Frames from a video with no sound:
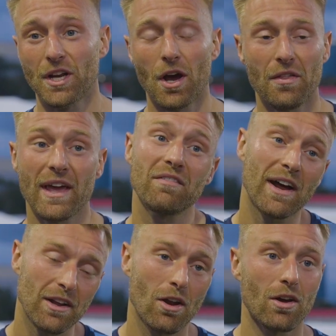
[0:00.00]
You know, they've
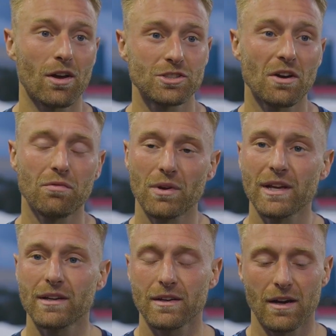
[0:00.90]
had a tough
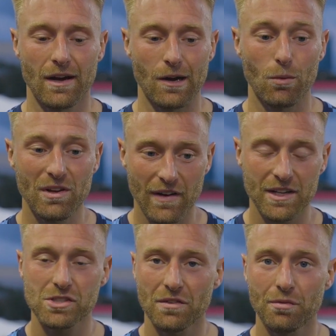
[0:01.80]
week, we've had
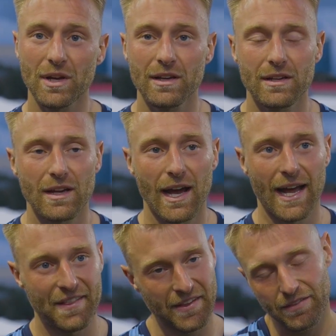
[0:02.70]
a tough week.
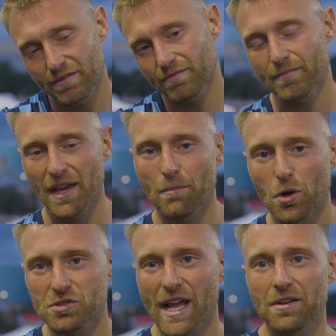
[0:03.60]
I think it
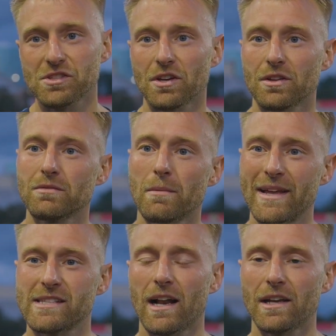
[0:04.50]
boils down to the
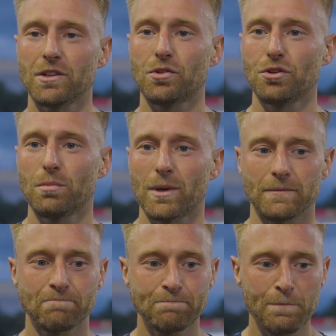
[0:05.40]
mentality of the group,
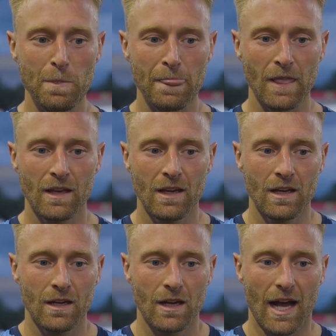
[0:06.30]
and
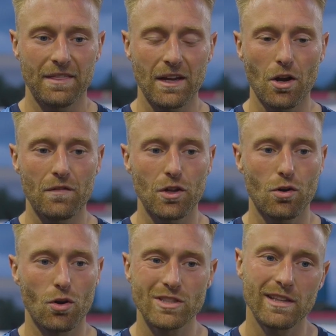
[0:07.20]
I think over the
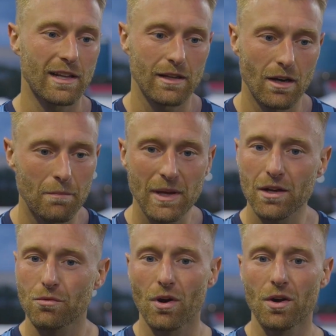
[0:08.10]
course of the
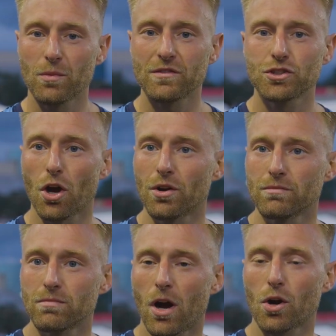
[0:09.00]
unbeaten run, we've
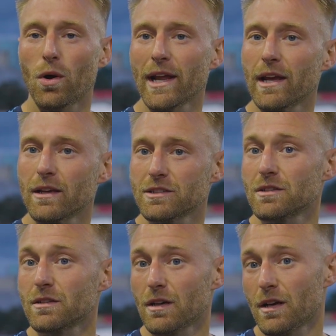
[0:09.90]
shown our quality
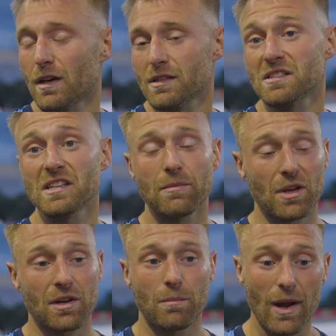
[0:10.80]
as a team
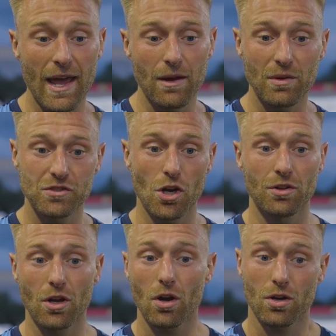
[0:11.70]
that can play, we've
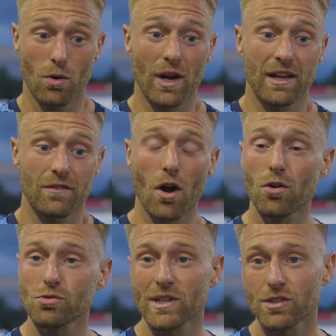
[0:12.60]
shown the quality of
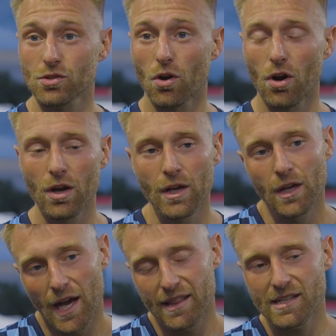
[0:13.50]
goals we can score.
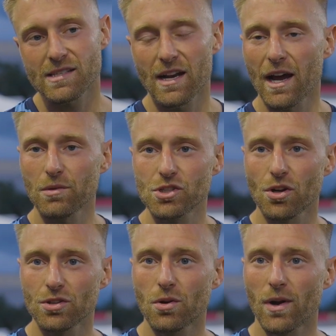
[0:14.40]
I think tonight we
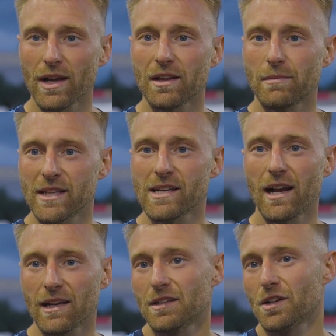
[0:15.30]
showed the quality of the
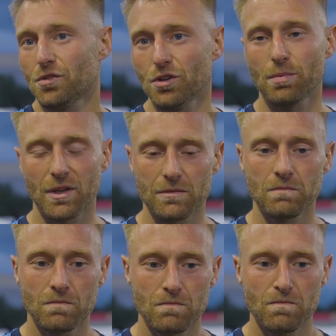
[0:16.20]
mentality in the group and
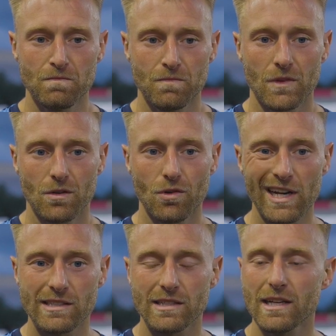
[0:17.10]

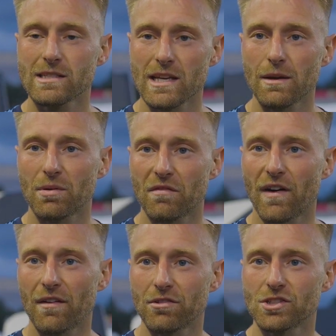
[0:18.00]
ready to dig deep and
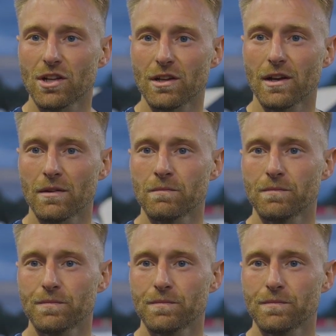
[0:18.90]
fight for each other, yeah.